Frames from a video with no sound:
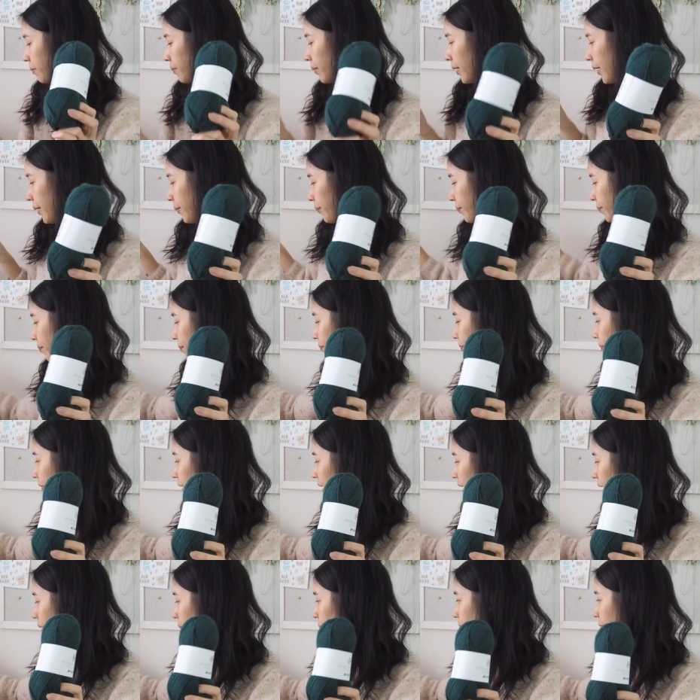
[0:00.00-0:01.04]
but
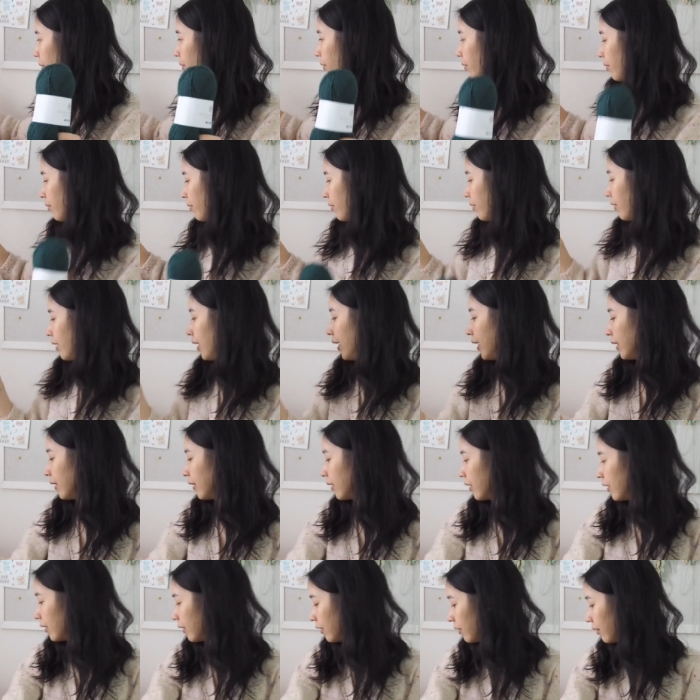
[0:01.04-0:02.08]
I bought like,